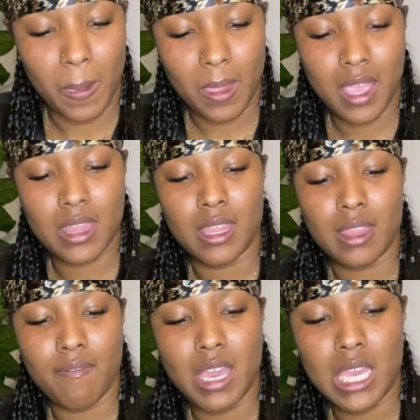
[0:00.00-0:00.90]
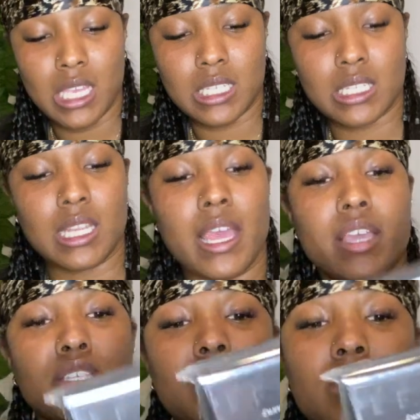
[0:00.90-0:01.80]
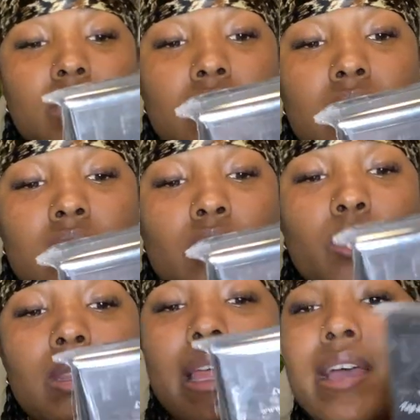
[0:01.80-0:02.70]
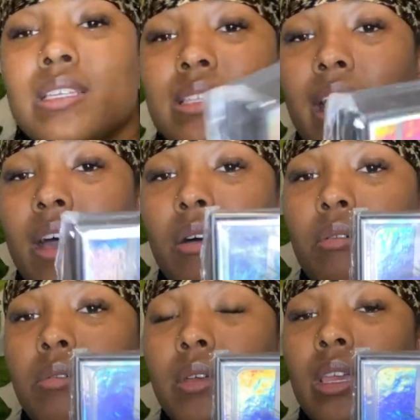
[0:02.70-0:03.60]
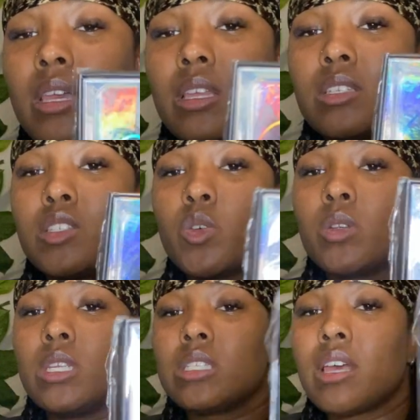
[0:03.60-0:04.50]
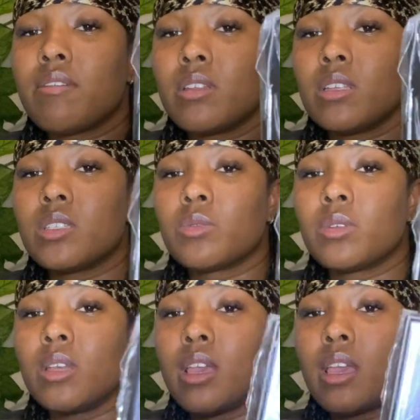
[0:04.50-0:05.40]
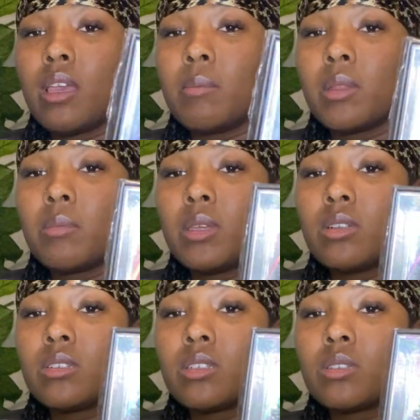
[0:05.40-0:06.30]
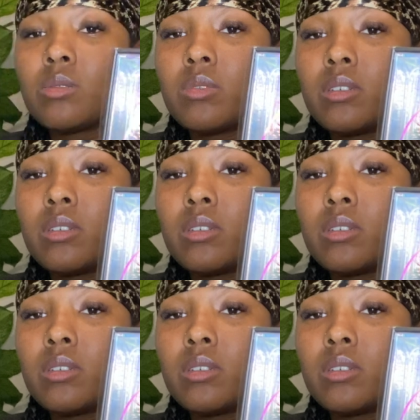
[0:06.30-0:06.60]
And then the Vegas lashes or lash style is 27 and 28 millimeters as well.